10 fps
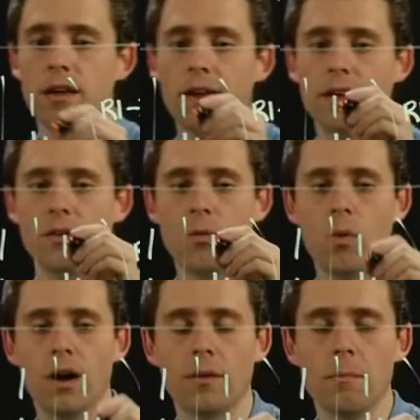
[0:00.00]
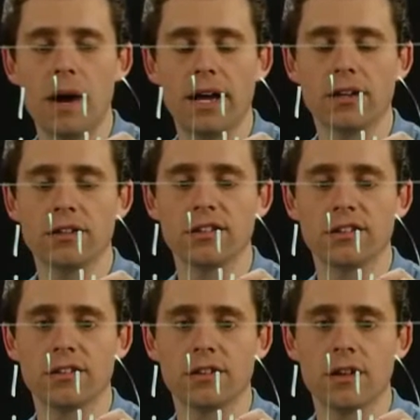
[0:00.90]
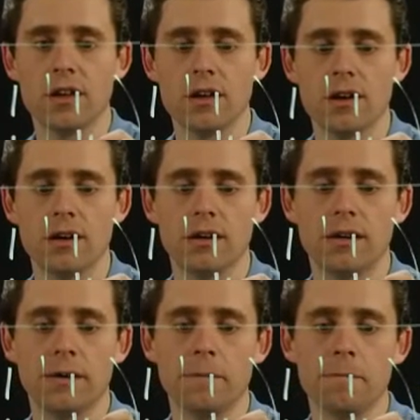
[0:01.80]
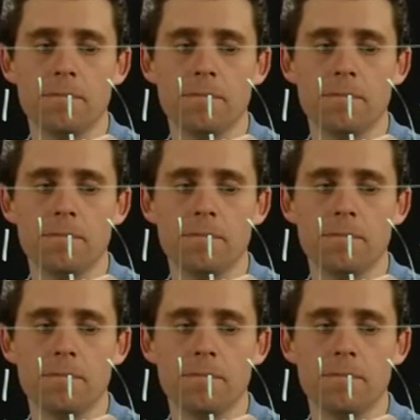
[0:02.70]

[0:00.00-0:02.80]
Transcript: And 1 minus um,